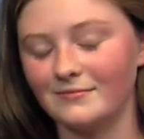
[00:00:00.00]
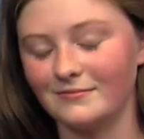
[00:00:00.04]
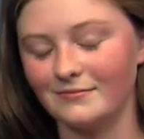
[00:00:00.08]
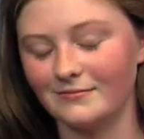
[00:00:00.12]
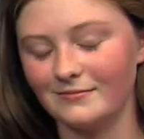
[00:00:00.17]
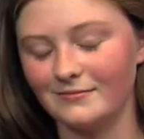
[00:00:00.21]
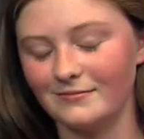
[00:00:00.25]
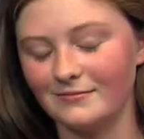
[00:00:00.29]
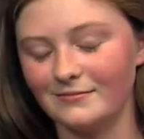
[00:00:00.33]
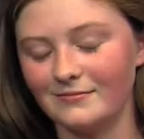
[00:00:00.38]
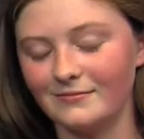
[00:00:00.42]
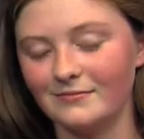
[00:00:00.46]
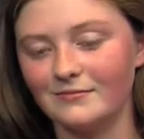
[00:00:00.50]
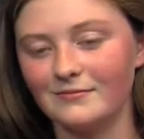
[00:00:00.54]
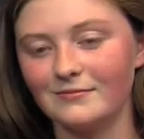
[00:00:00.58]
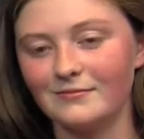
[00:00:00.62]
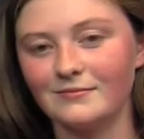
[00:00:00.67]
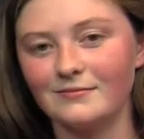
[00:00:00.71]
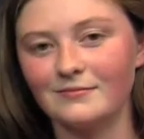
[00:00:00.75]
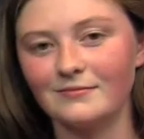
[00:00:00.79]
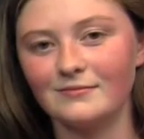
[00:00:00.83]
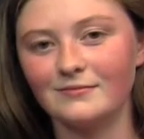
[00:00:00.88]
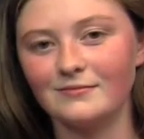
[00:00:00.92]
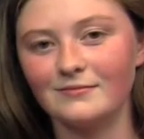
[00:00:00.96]

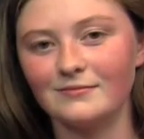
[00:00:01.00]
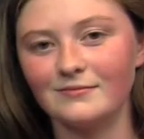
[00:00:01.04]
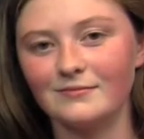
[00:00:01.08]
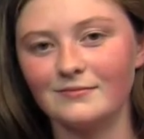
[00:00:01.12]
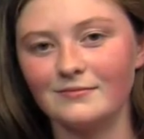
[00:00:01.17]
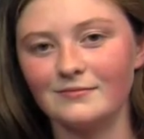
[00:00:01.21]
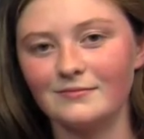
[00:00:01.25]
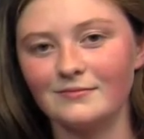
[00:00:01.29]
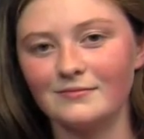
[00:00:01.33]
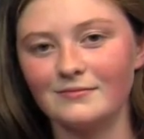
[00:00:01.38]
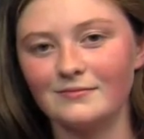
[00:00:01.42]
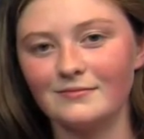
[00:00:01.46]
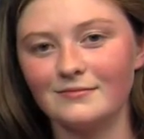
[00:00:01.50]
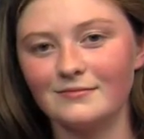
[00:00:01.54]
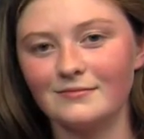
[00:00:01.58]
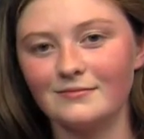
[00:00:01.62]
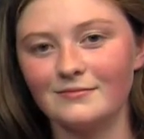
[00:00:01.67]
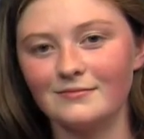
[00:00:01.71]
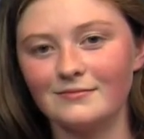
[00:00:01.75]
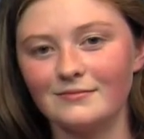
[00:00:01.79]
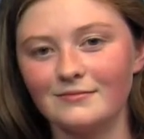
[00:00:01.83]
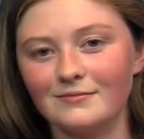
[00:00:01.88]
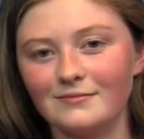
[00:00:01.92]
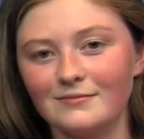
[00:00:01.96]

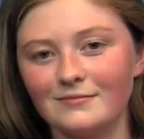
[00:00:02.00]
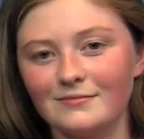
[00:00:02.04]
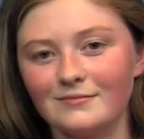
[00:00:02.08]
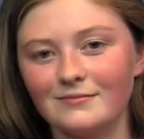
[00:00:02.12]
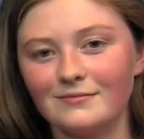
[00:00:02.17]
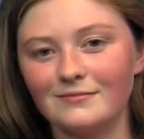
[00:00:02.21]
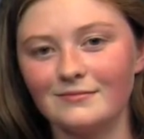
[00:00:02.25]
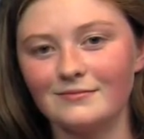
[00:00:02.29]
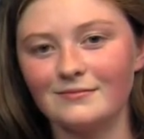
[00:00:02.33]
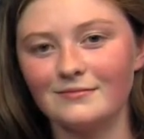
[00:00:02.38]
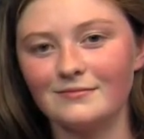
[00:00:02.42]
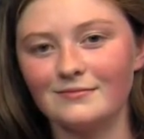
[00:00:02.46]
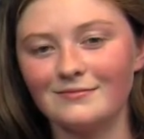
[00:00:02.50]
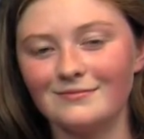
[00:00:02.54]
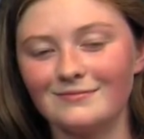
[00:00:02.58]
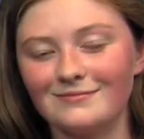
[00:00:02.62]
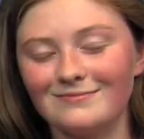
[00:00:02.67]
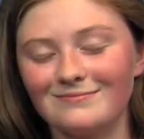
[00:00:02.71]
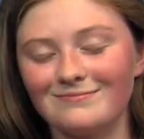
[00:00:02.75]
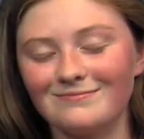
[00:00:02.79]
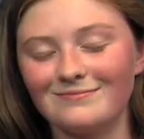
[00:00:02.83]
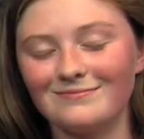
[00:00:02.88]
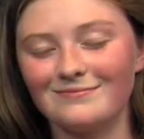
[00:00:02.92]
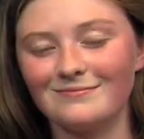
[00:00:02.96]

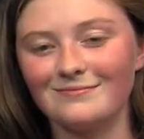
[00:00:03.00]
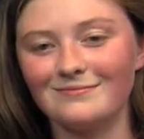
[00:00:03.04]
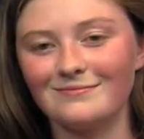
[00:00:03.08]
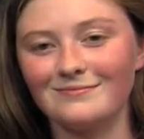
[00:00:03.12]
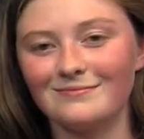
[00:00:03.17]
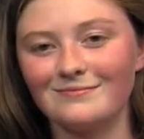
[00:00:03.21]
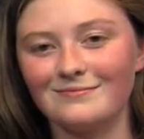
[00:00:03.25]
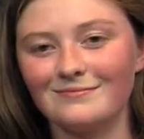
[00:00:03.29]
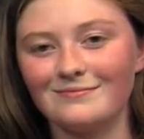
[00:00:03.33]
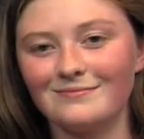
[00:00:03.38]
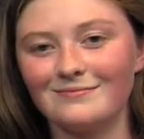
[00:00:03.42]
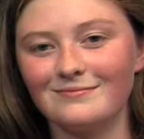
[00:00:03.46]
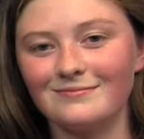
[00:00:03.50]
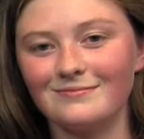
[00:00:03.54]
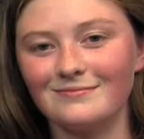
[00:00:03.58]
(not speaking)